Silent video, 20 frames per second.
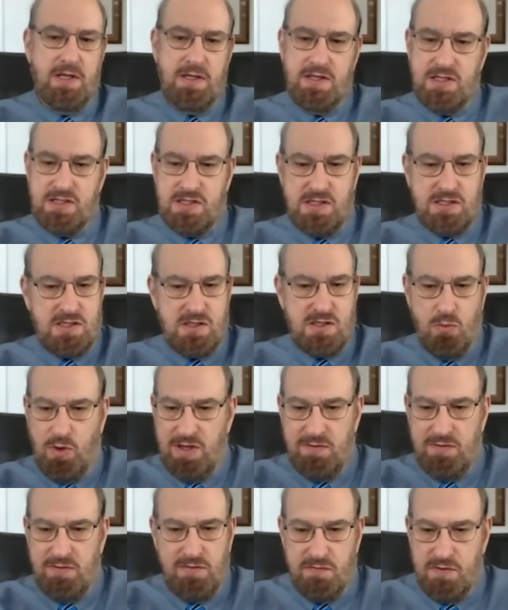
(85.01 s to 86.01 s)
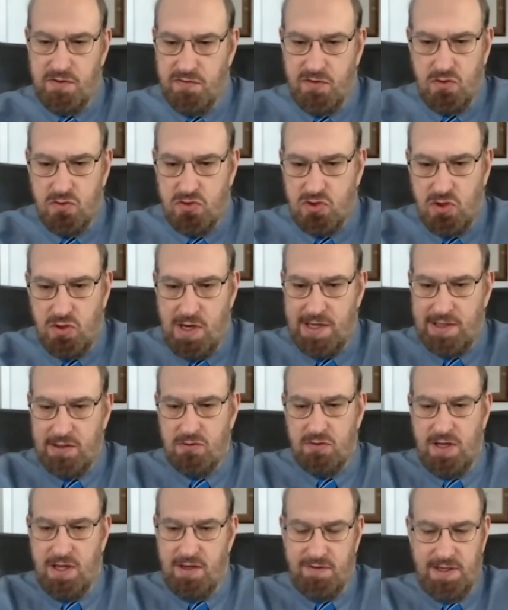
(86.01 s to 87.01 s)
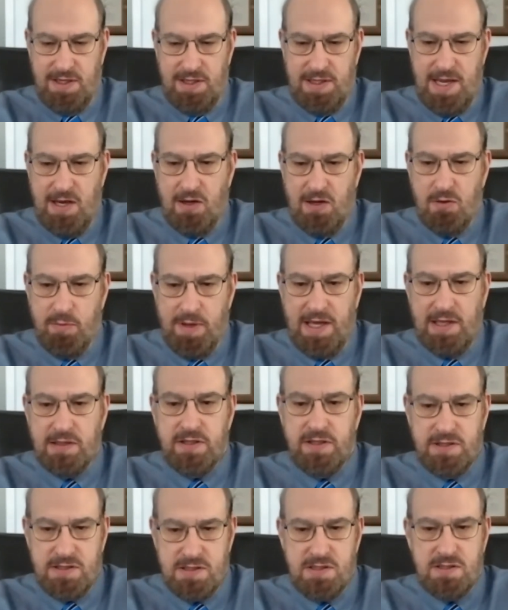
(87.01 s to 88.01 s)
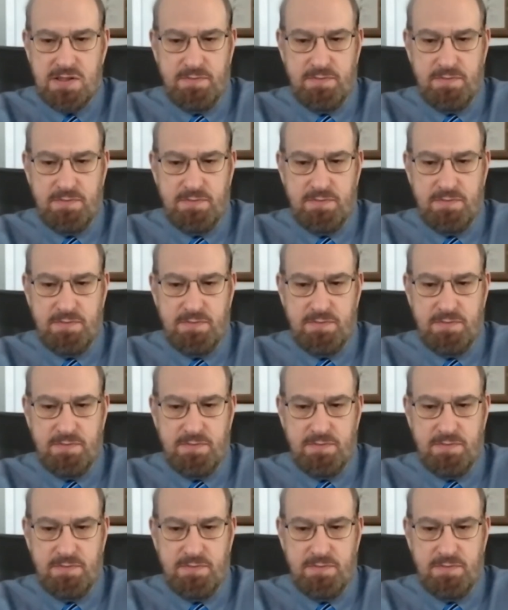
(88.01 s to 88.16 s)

This is the wave of the future. I don't have any doubt about this.